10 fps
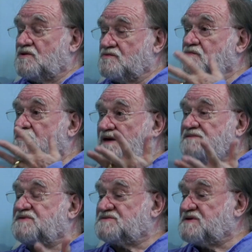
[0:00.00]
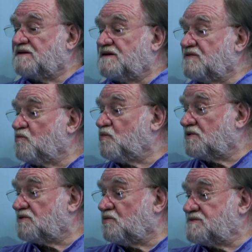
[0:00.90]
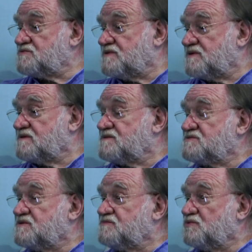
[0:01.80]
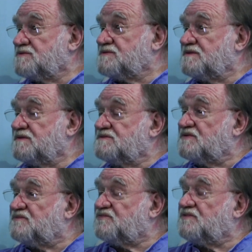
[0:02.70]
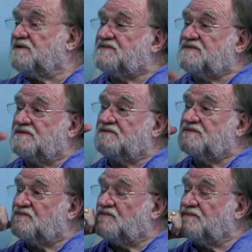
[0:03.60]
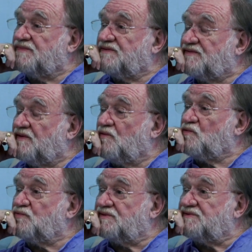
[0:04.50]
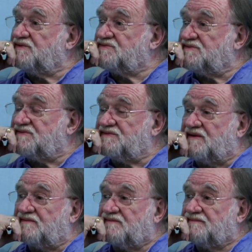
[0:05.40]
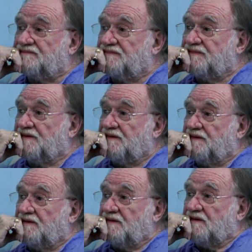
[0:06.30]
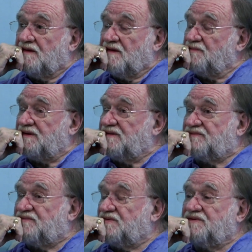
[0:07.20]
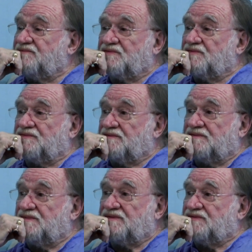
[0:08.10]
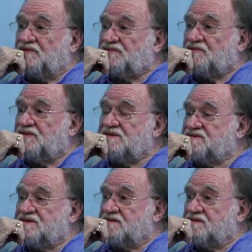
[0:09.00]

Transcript: know, that's exactly the work we're doing in this community, is to free ourselves from this old conditioned stuff. But it's very difficult, and it's not so easy.